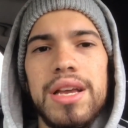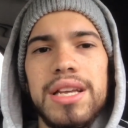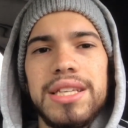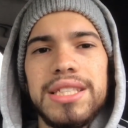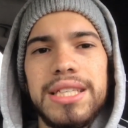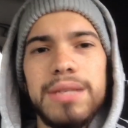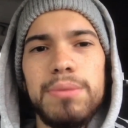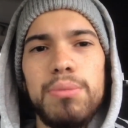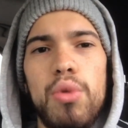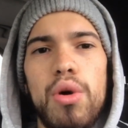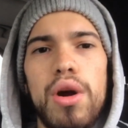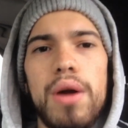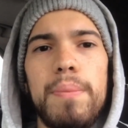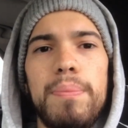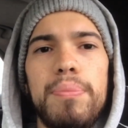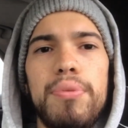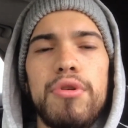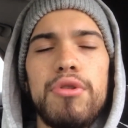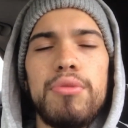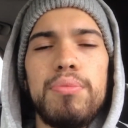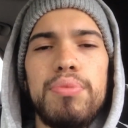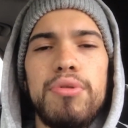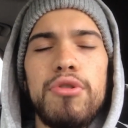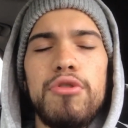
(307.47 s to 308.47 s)
See more
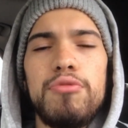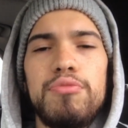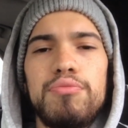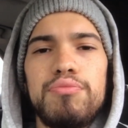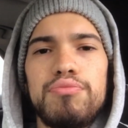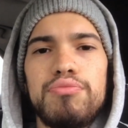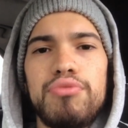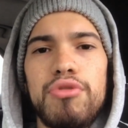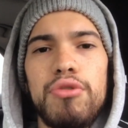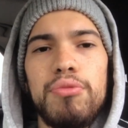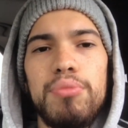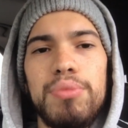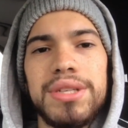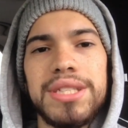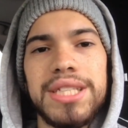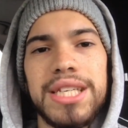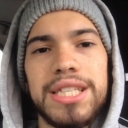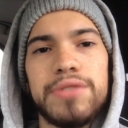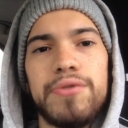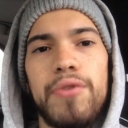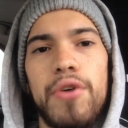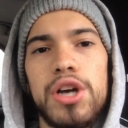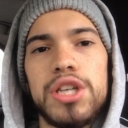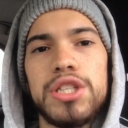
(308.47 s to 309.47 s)
improvements
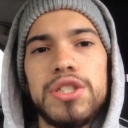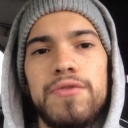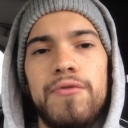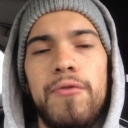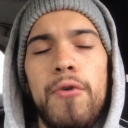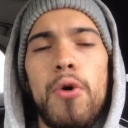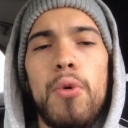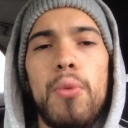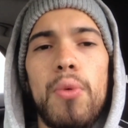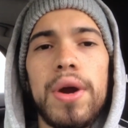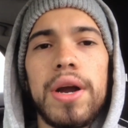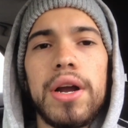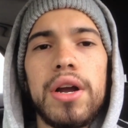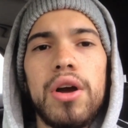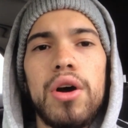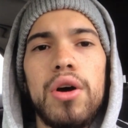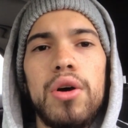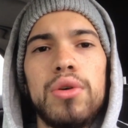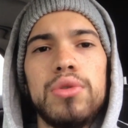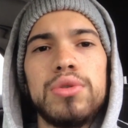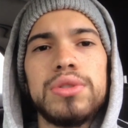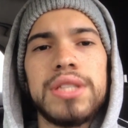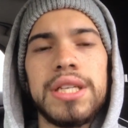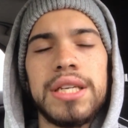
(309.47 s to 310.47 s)
as far as footwork
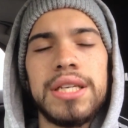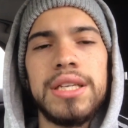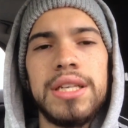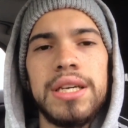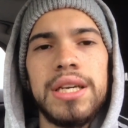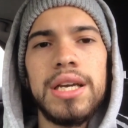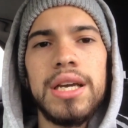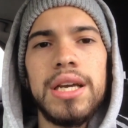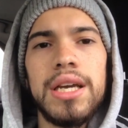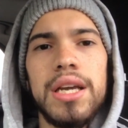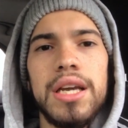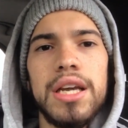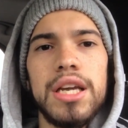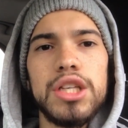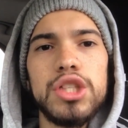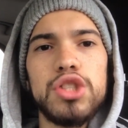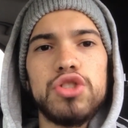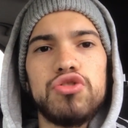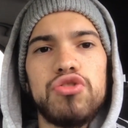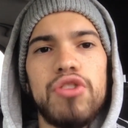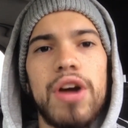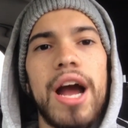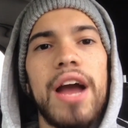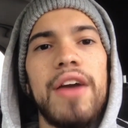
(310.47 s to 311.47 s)
goes and
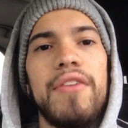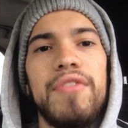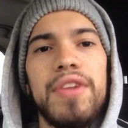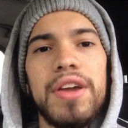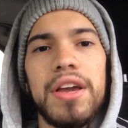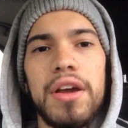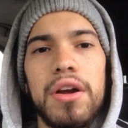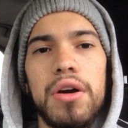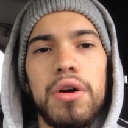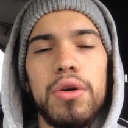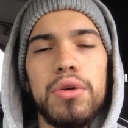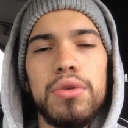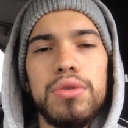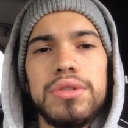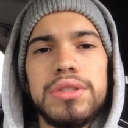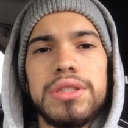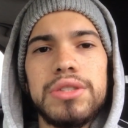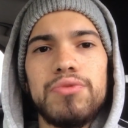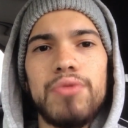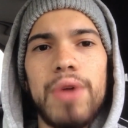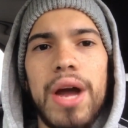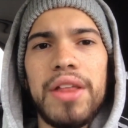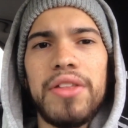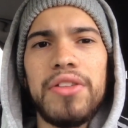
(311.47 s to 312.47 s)
driving
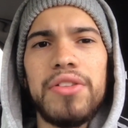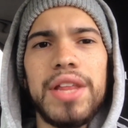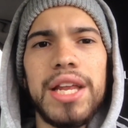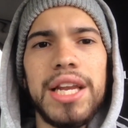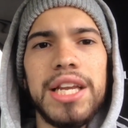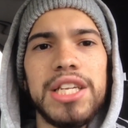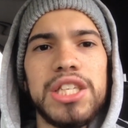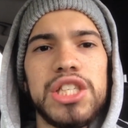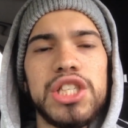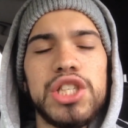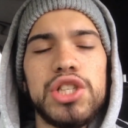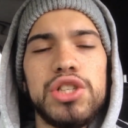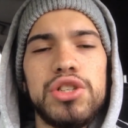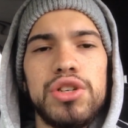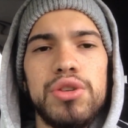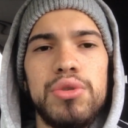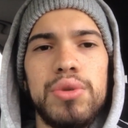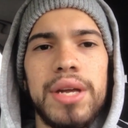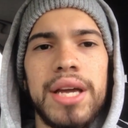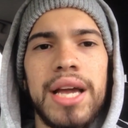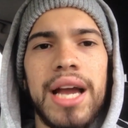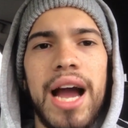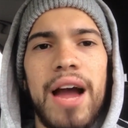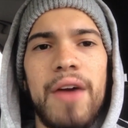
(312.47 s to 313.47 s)
goes rather than his
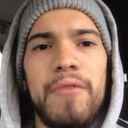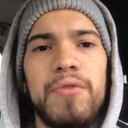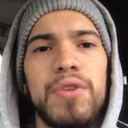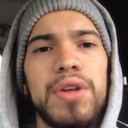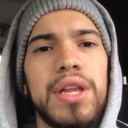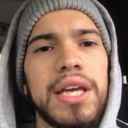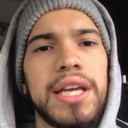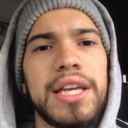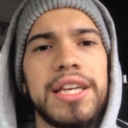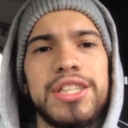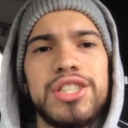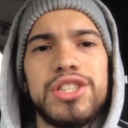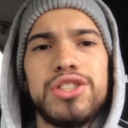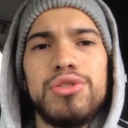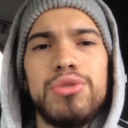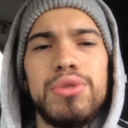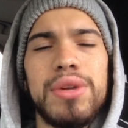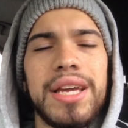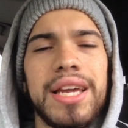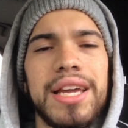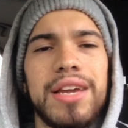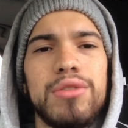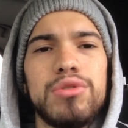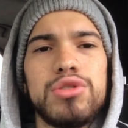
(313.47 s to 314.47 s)
shooting. I feel like his
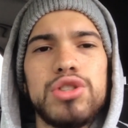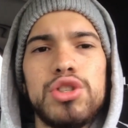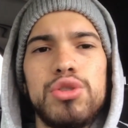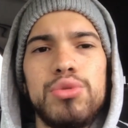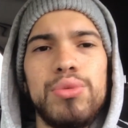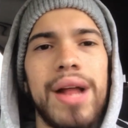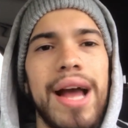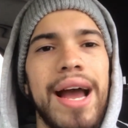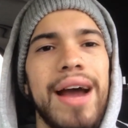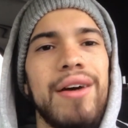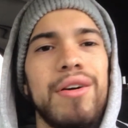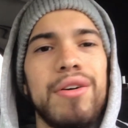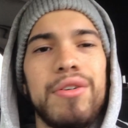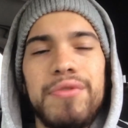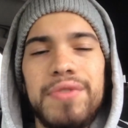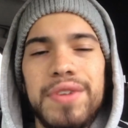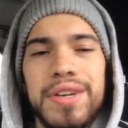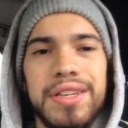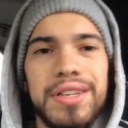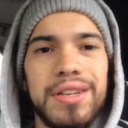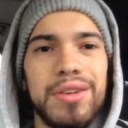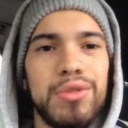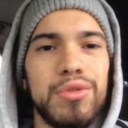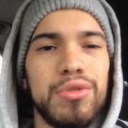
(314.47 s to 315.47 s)
shooting, he'll shoot out of
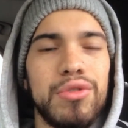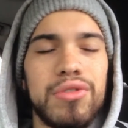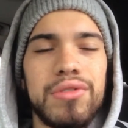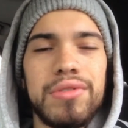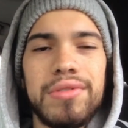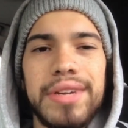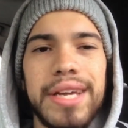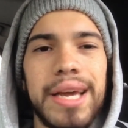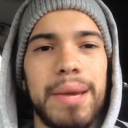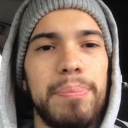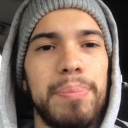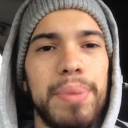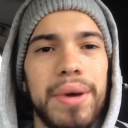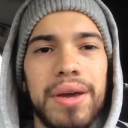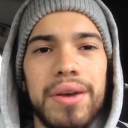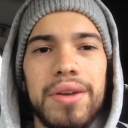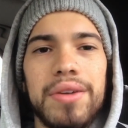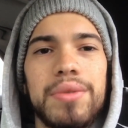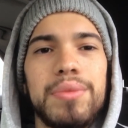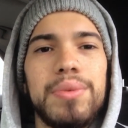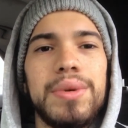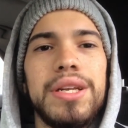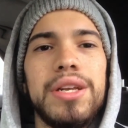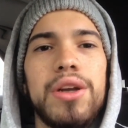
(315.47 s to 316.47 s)
it. He'll get
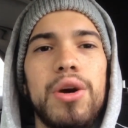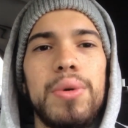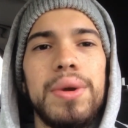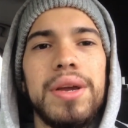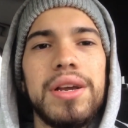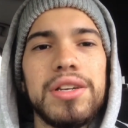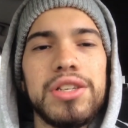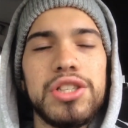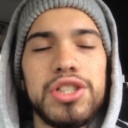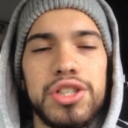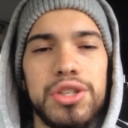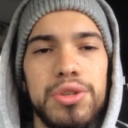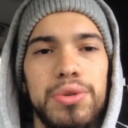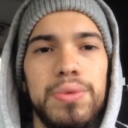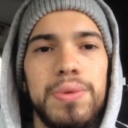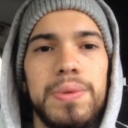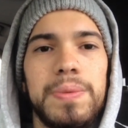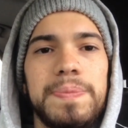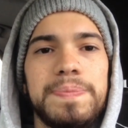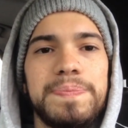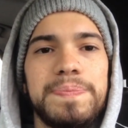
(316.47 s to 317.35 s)
better. We know he could shoot.